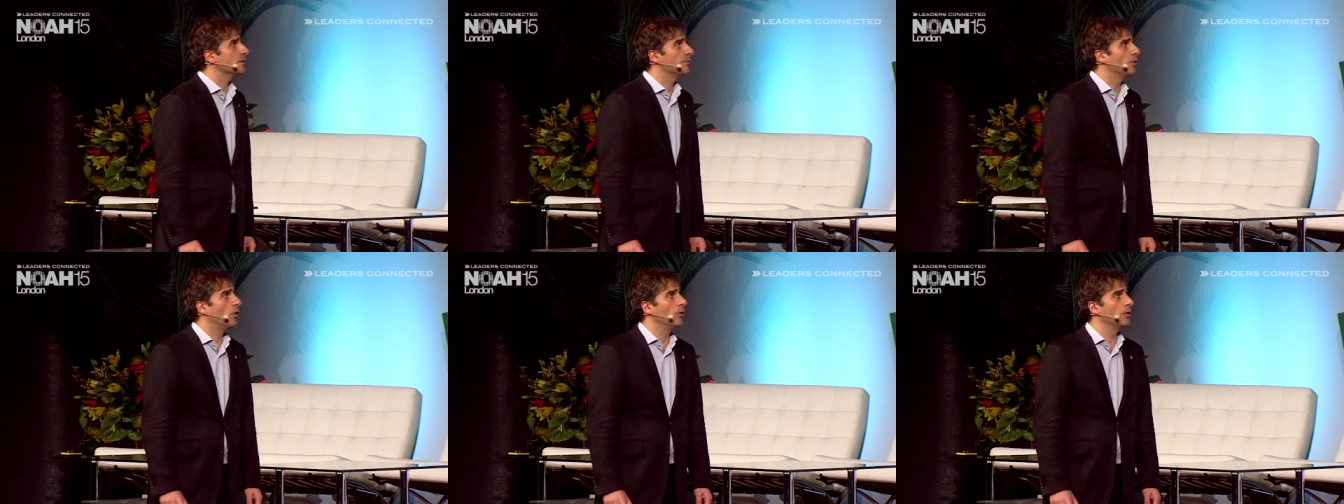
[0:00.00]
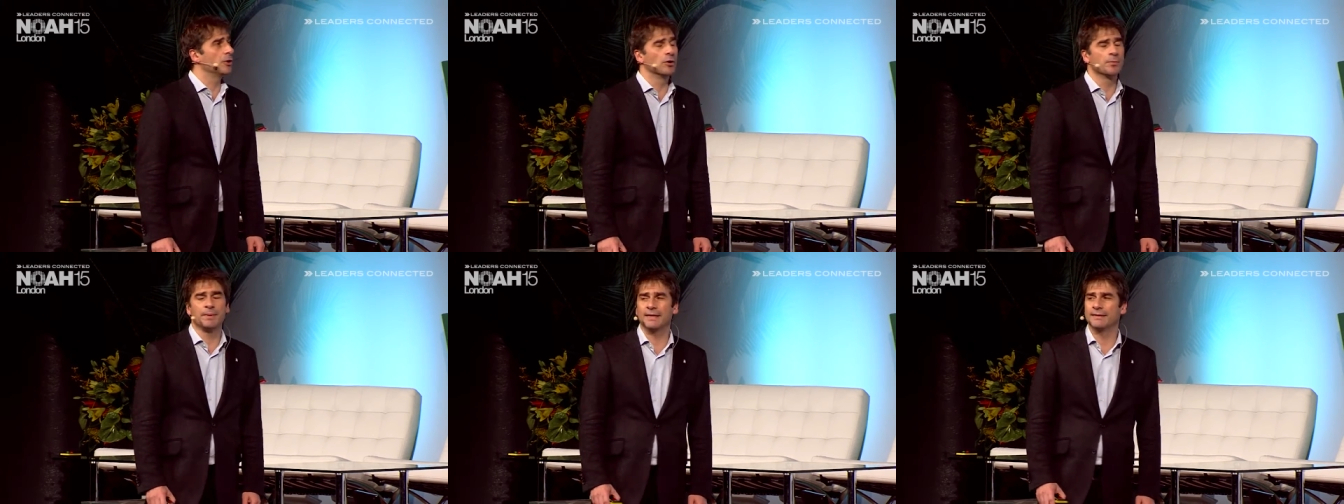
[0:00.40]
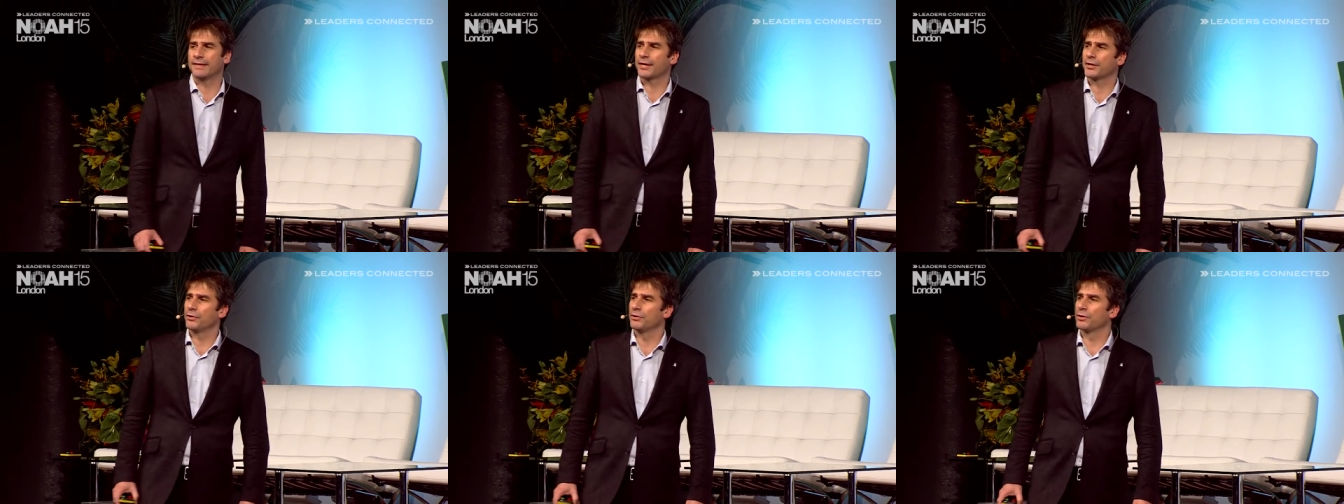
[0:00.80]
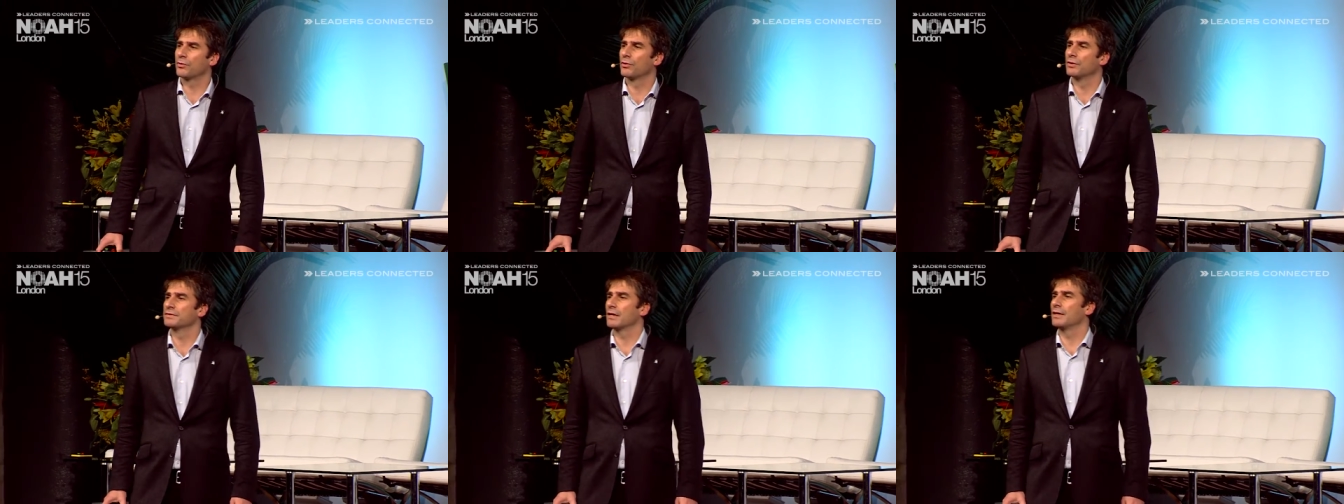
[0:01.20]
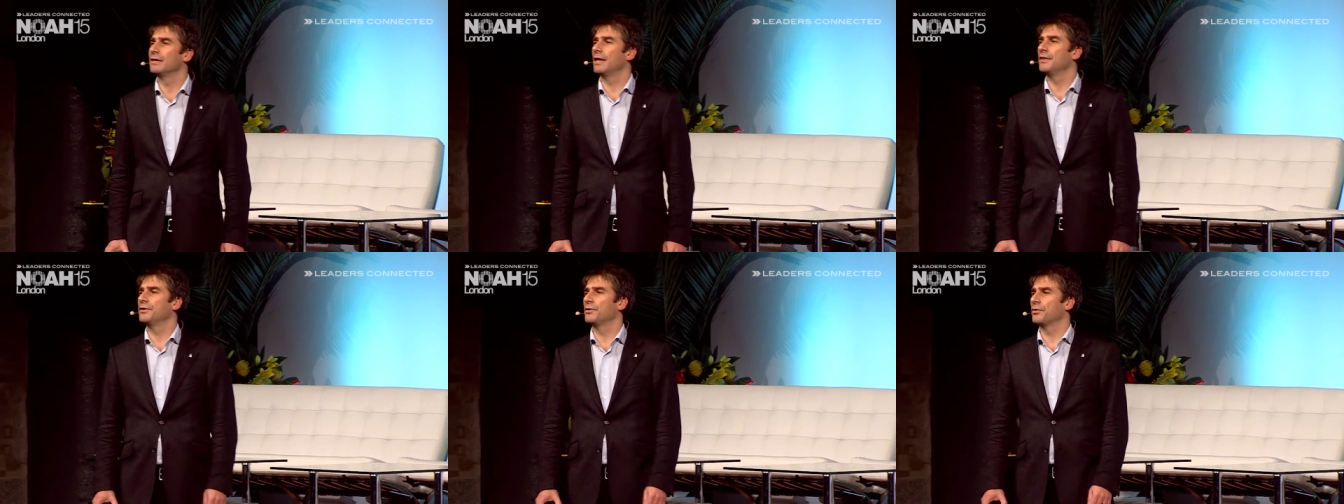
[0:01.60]
of all European tech unicorns are in
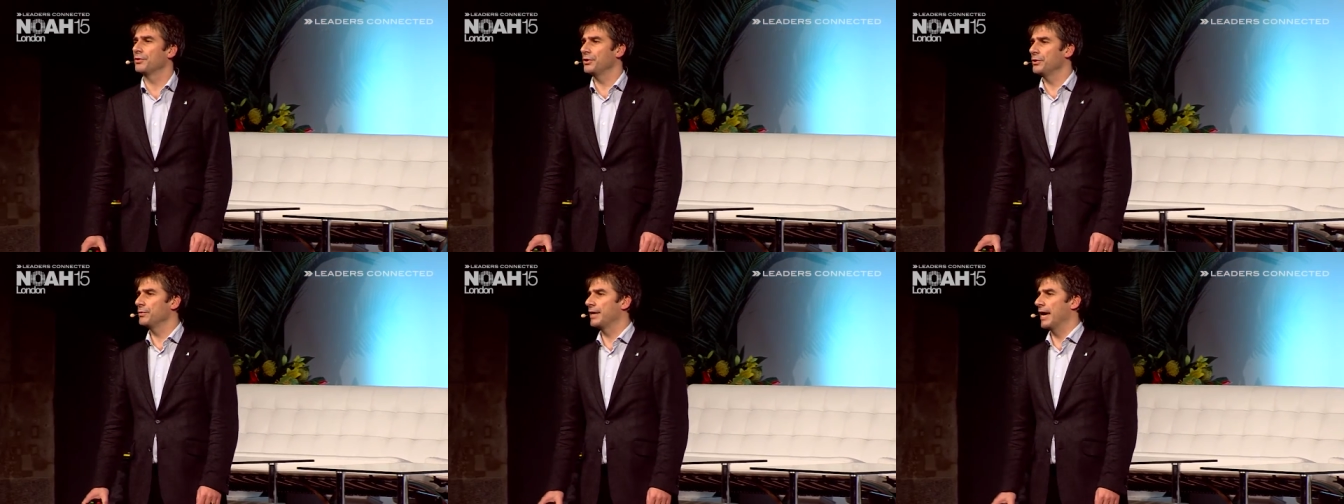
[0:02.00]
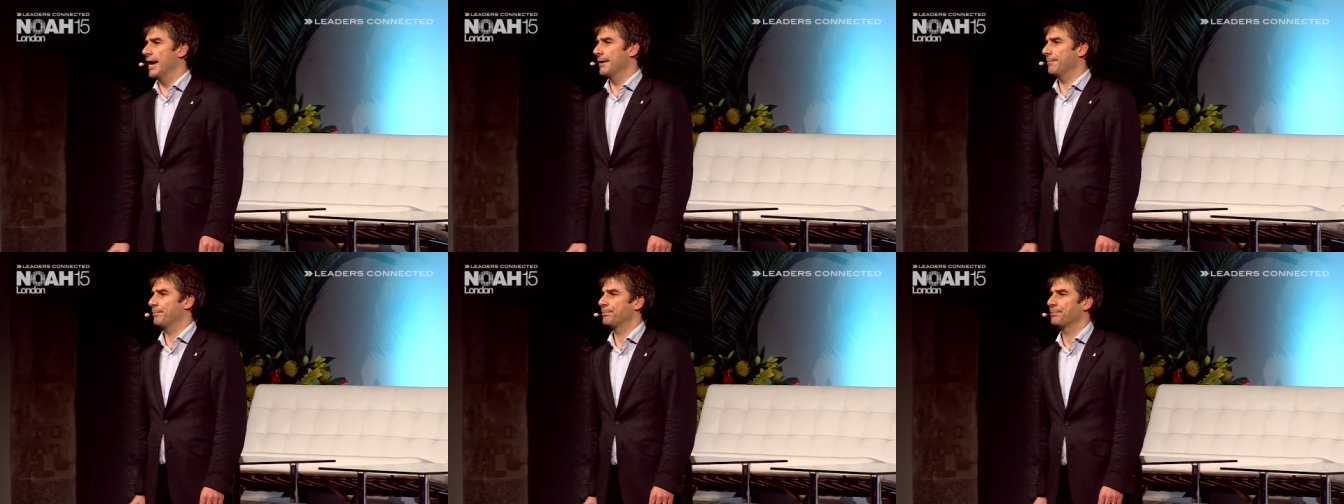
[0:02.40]
London or the UK.